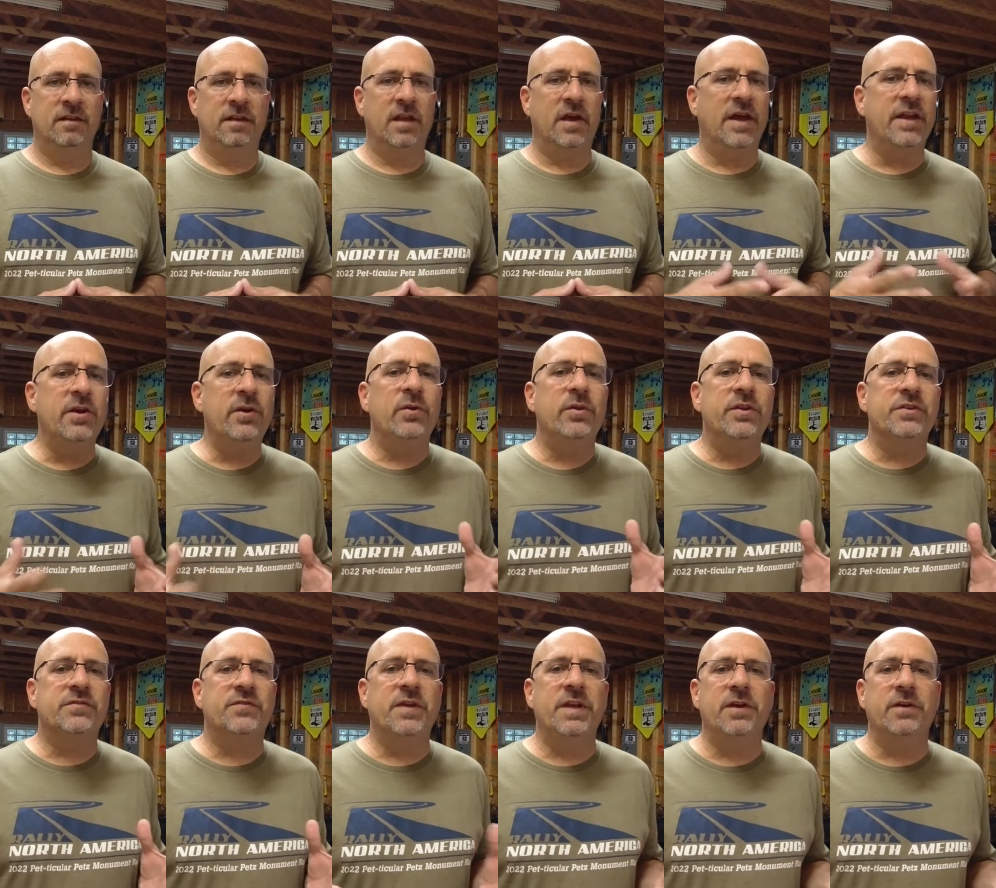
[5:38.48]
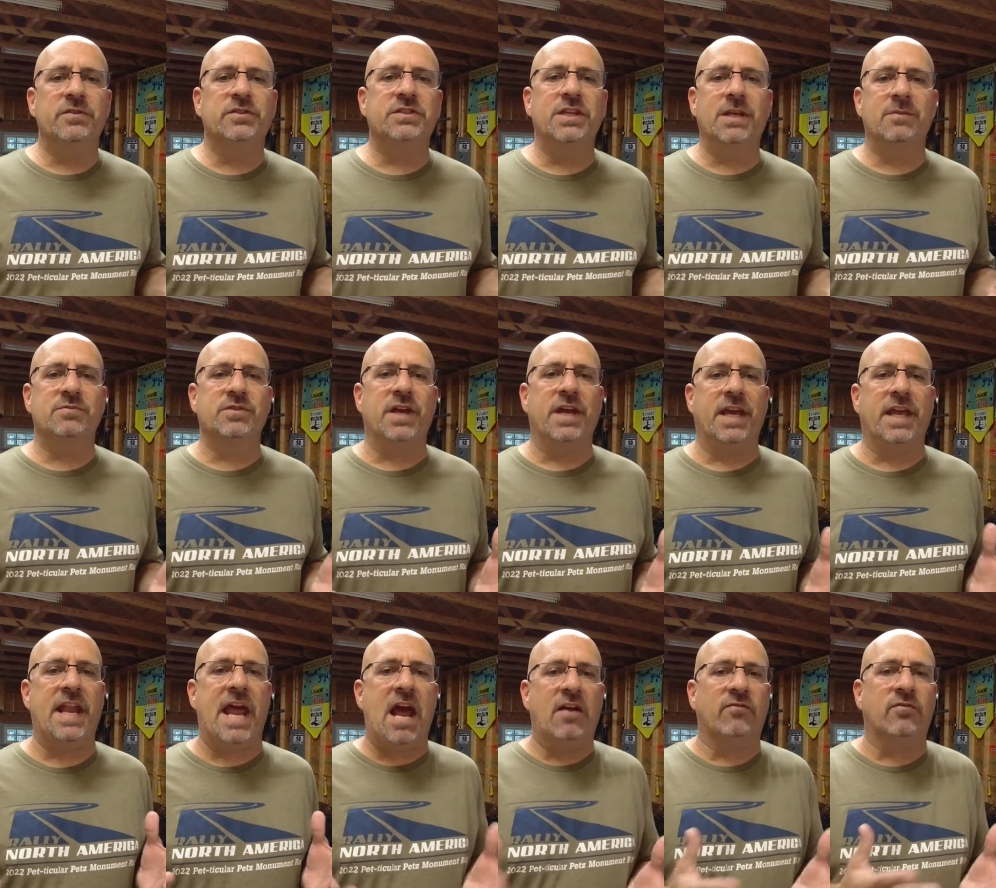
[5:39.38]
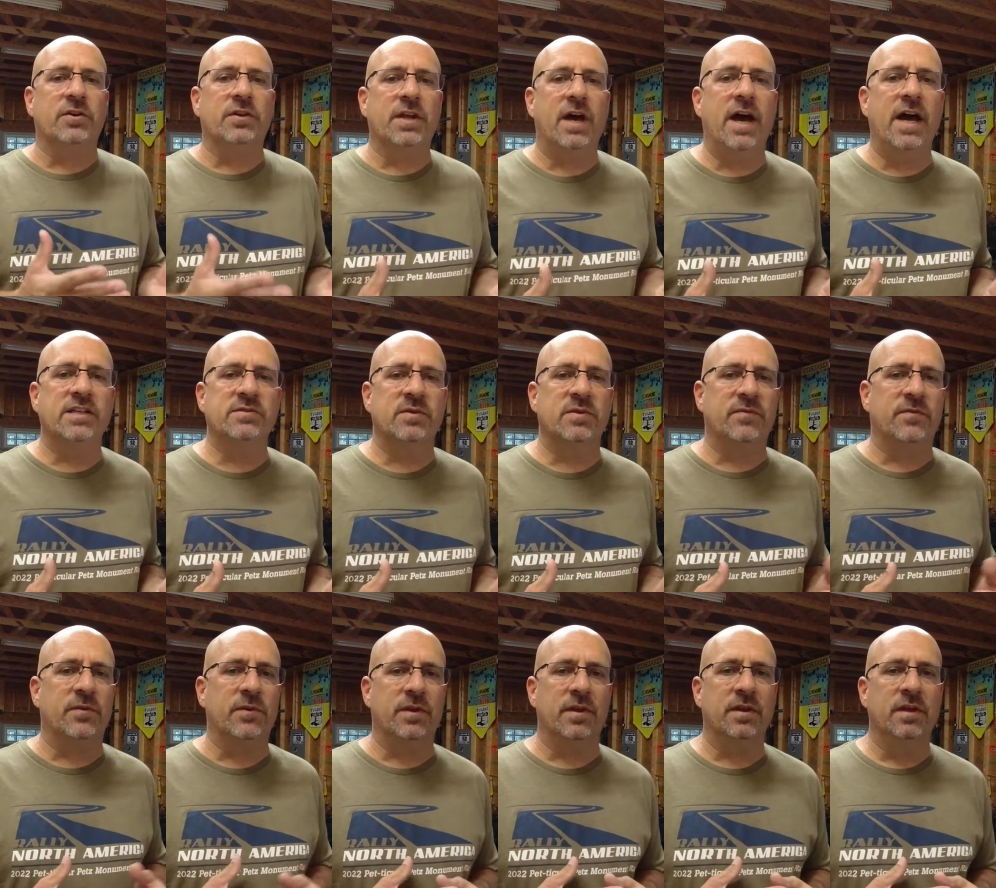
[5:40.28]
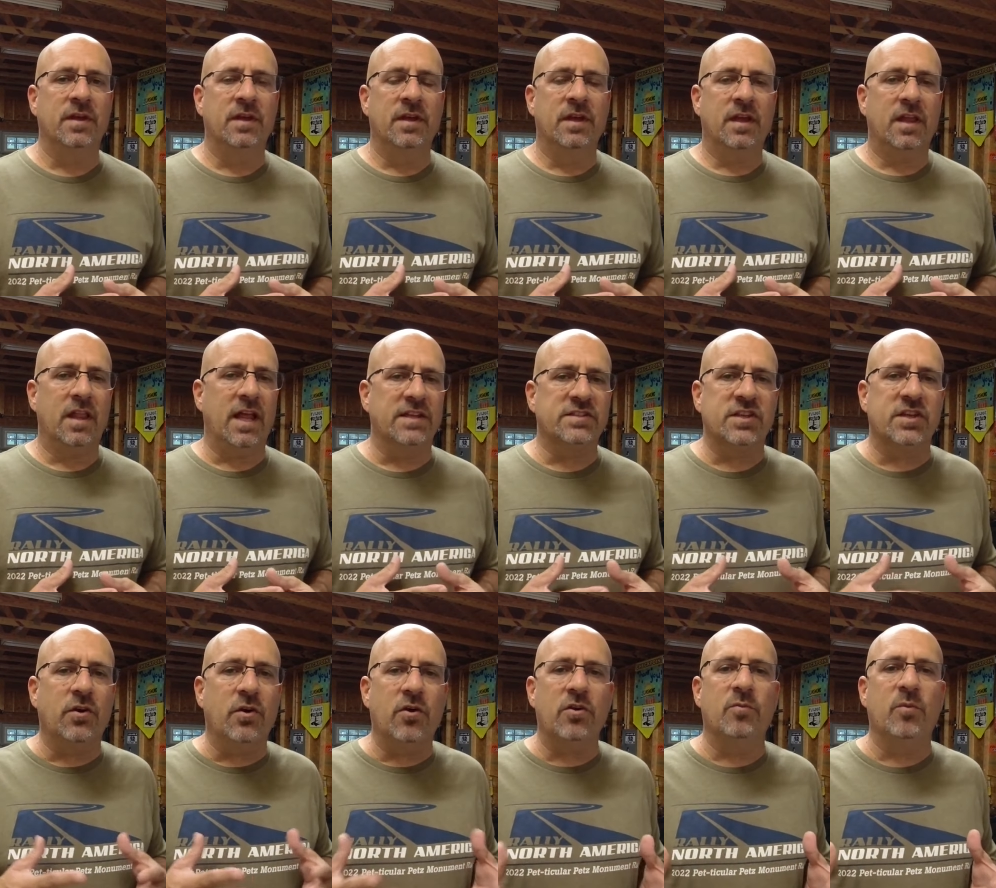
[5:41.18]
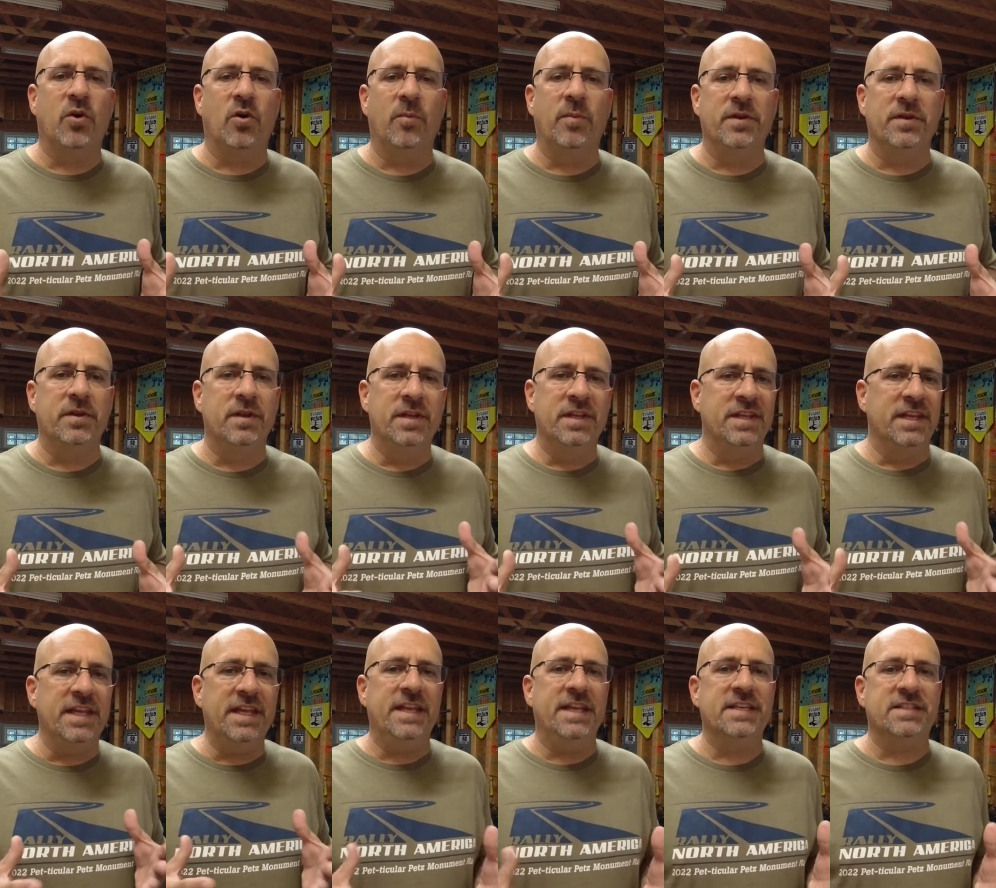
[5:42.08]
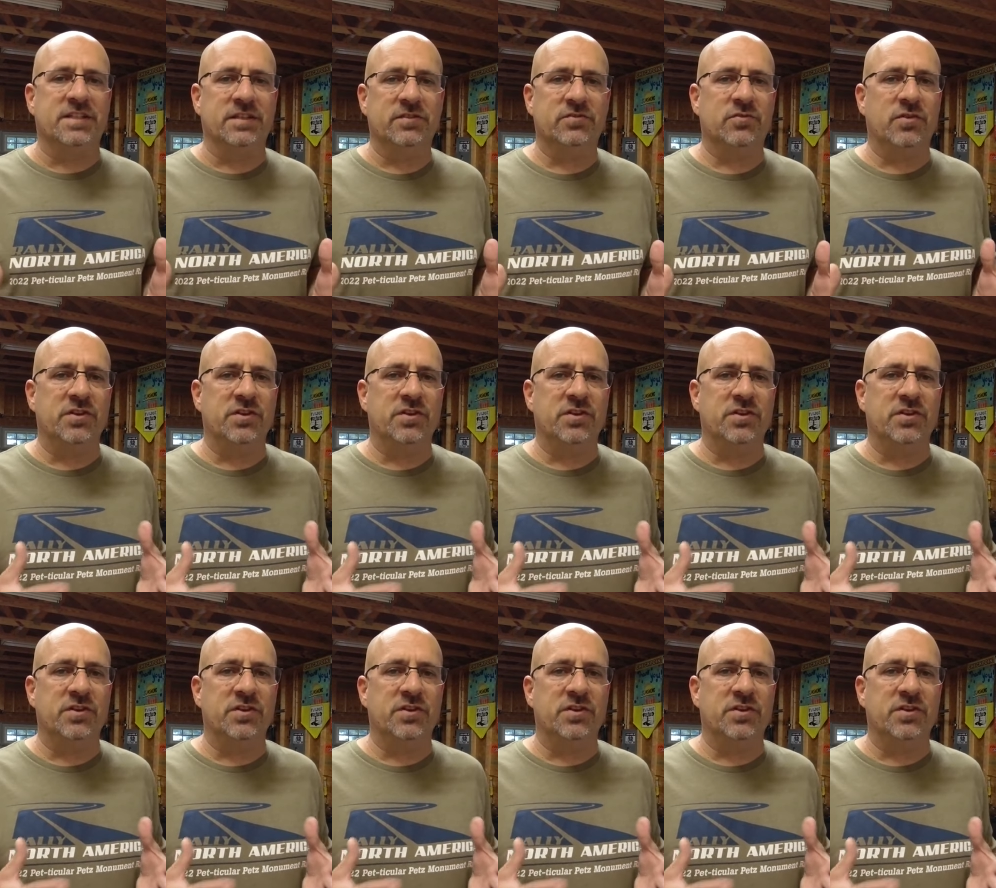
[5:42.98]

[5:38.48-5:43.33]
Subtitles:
Now, I know this video seems like an advertisement for the Classic Auto Mall, but it isn't.